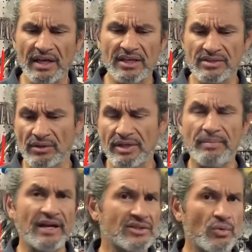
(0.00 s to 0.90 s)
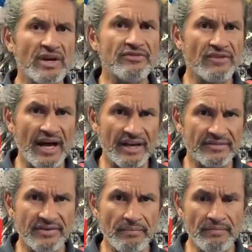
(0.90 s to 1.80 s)
It's only about
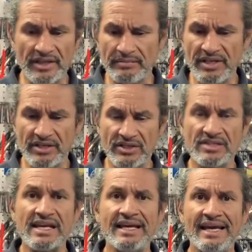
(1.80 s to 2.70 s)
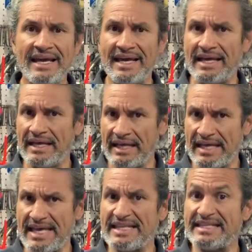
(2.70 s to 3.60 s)
25 millimeters
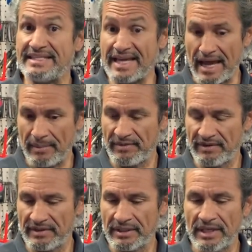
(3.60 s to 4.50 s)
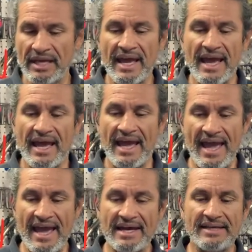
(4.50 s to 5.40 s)
in depth.
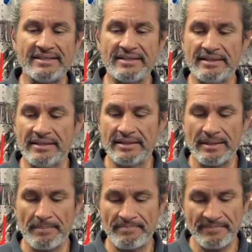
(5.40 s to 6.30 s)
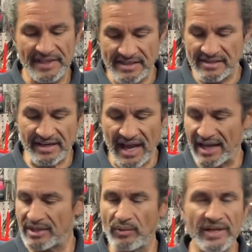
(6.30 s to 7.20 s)
And this is the
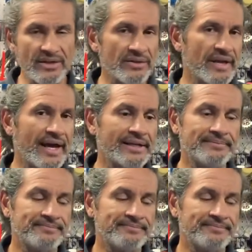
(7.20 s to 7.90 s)
kind of wheel that